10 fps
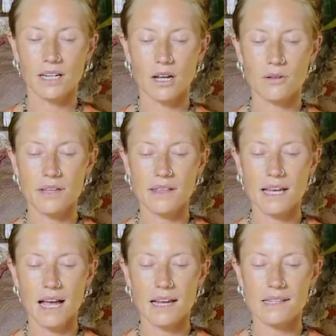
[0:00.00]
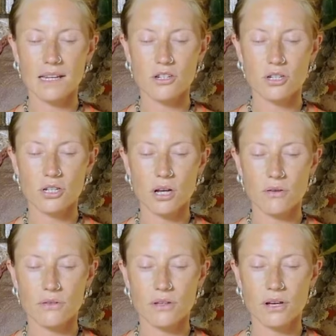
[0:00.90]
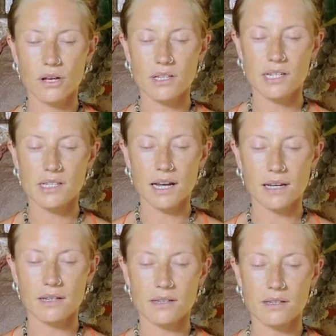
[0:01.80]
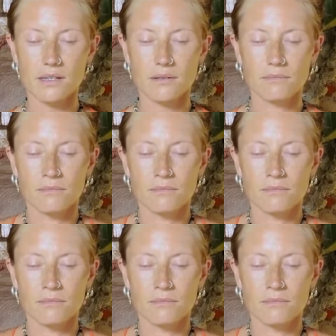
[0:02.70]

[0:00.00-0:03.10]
Closing the eyes, let's just go 30 seconds.